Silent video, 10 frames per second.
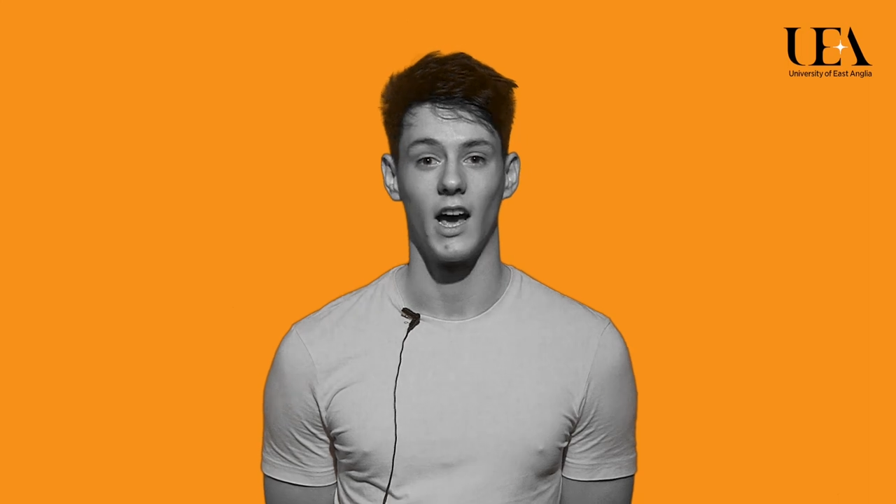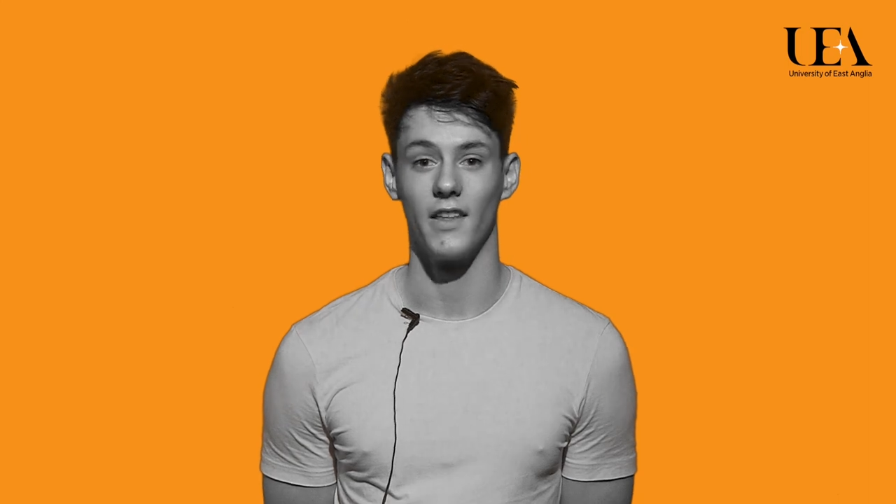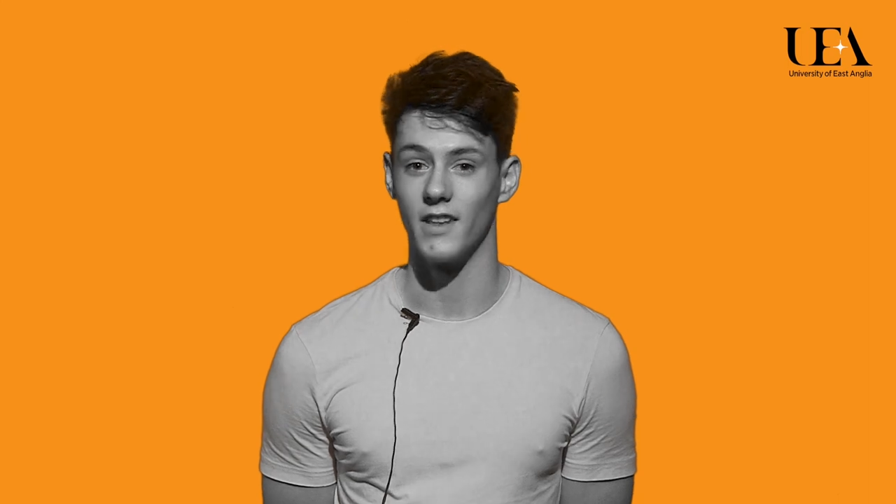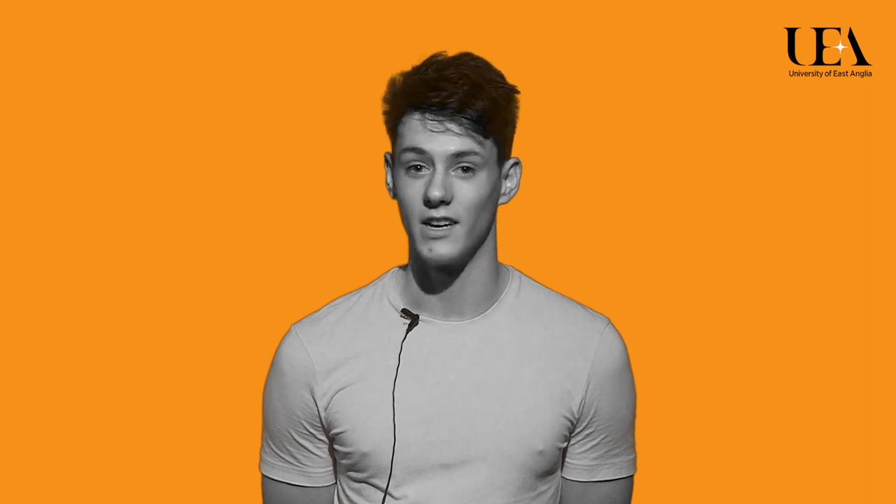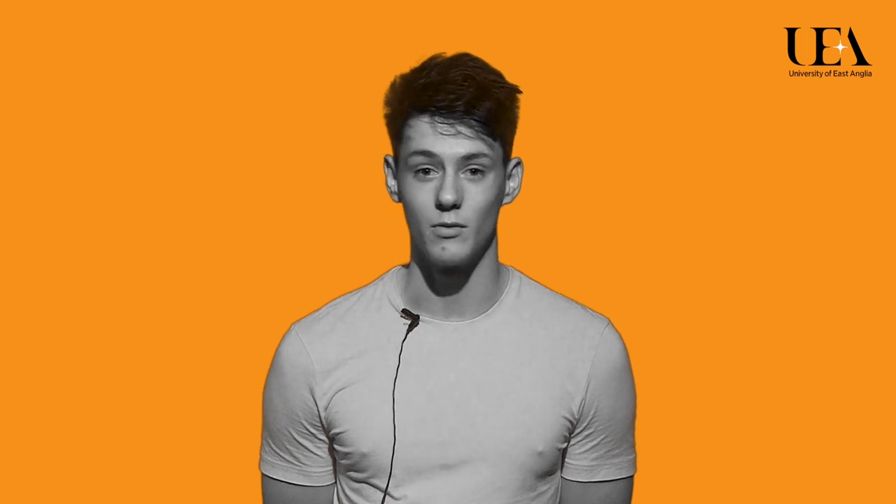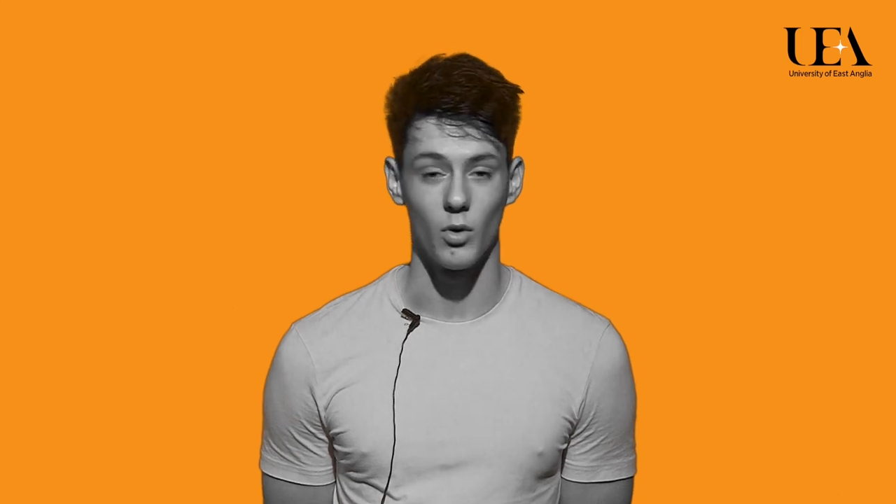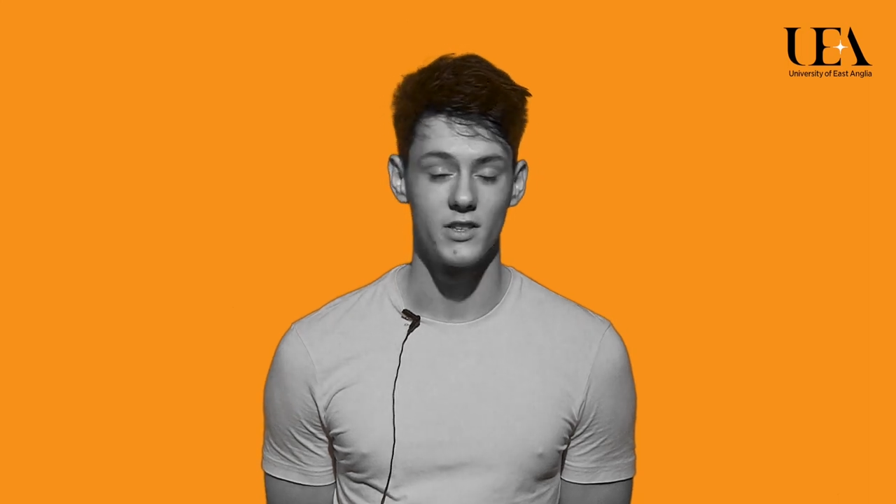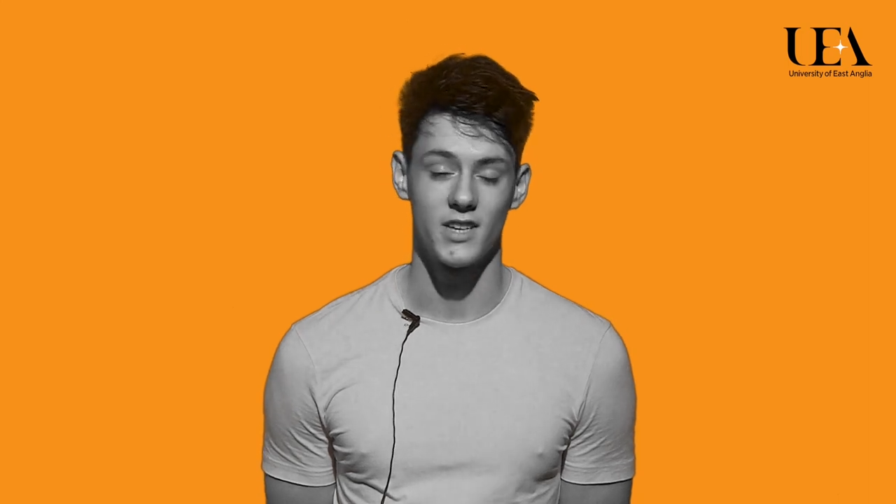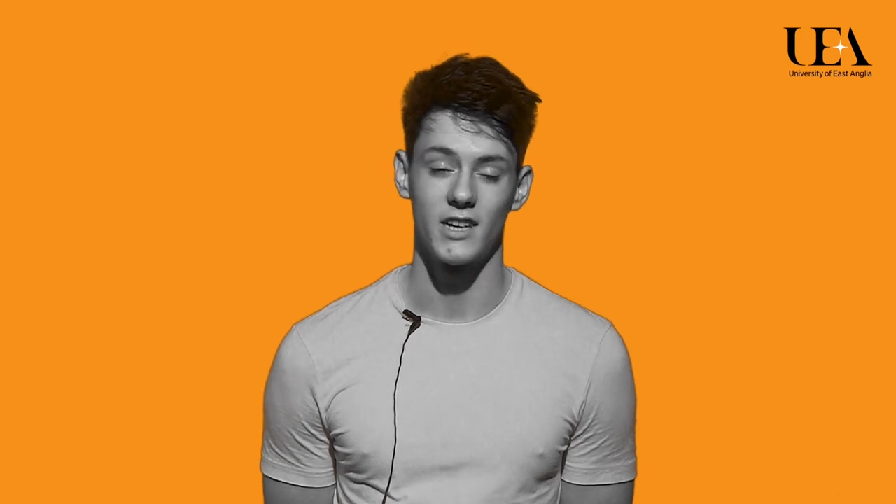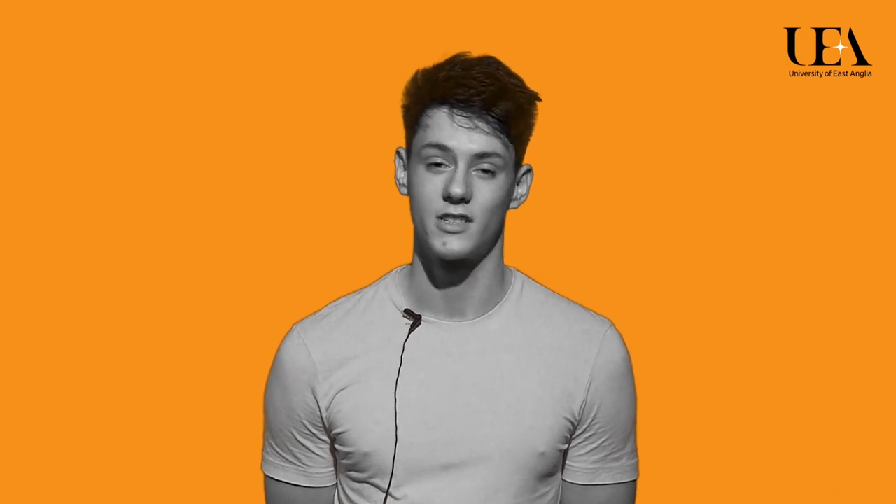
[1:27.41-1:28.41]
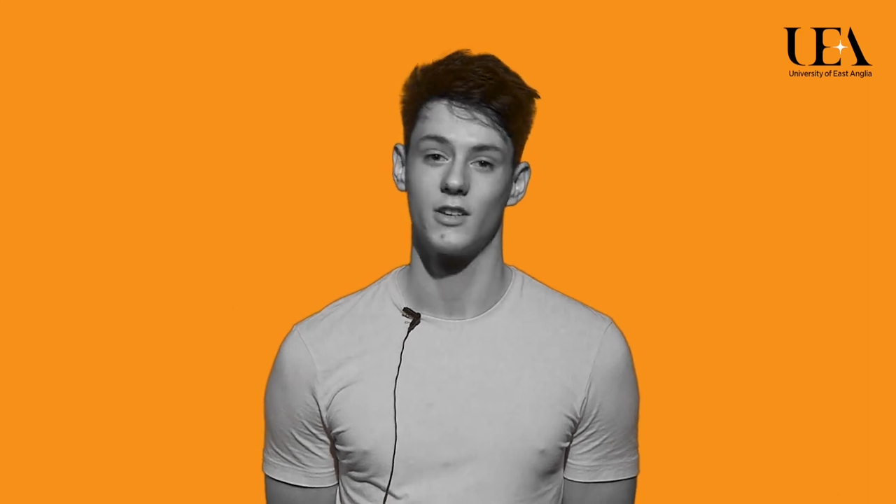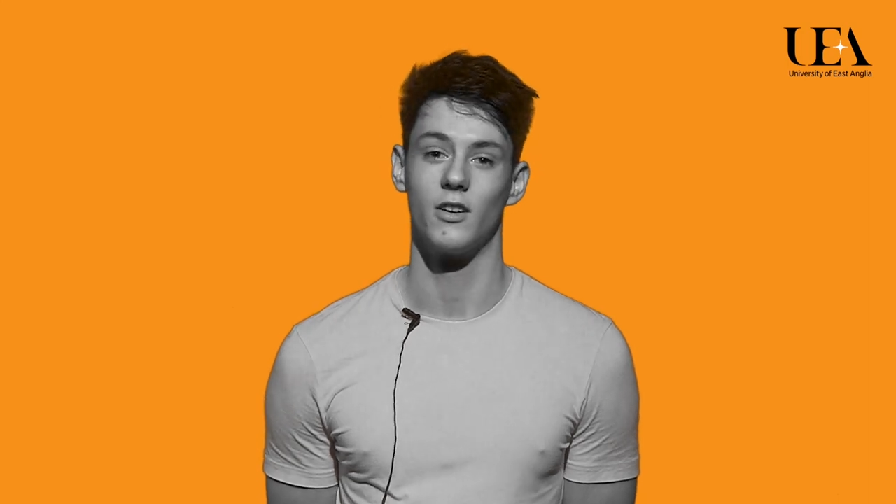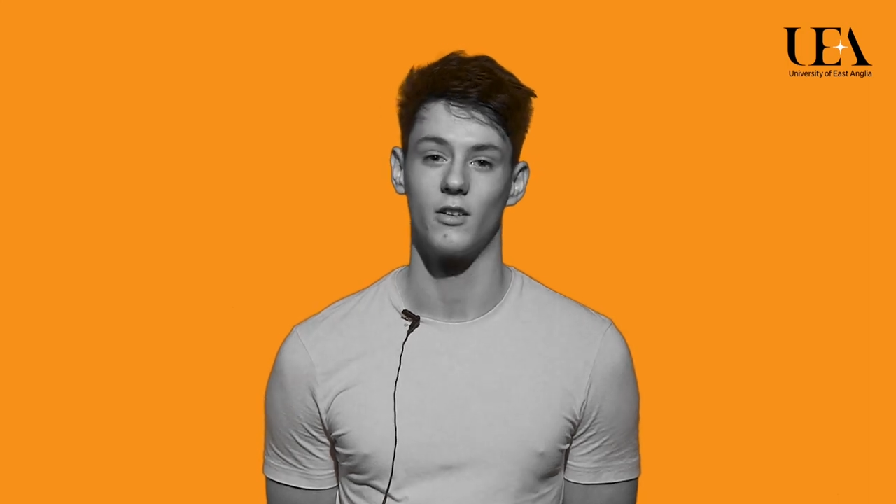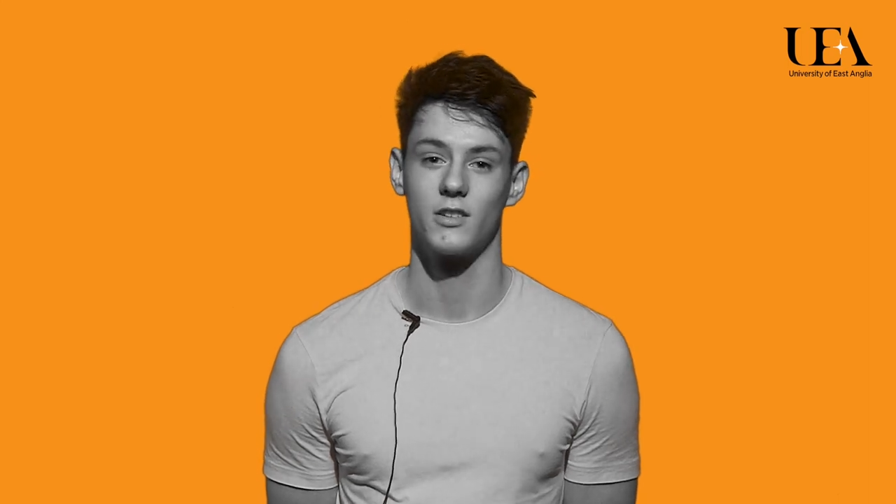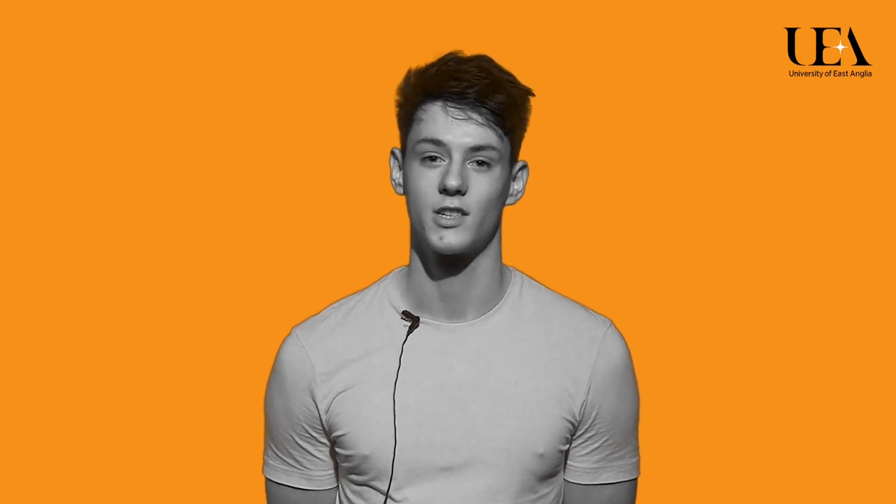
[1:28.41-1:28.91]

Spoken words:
and then it won't take too long